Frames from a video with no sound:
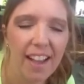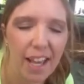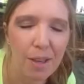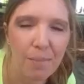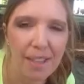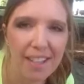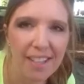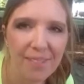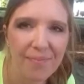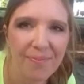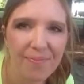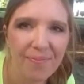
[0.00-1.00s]
Amen.
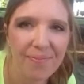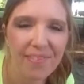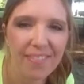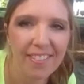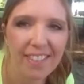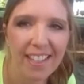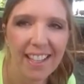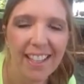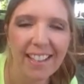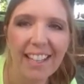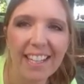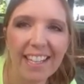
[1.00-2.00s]

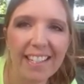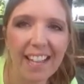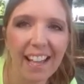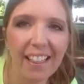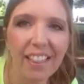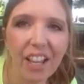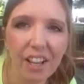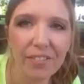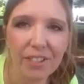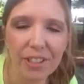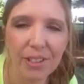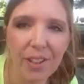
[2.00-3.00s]
Ladies, I love
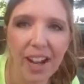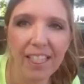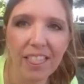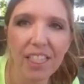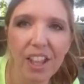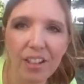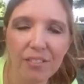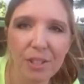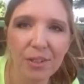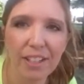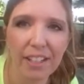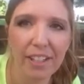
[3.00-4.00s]
you. I love
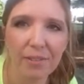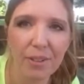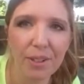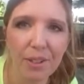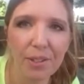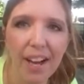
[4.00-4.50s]
doing life with you.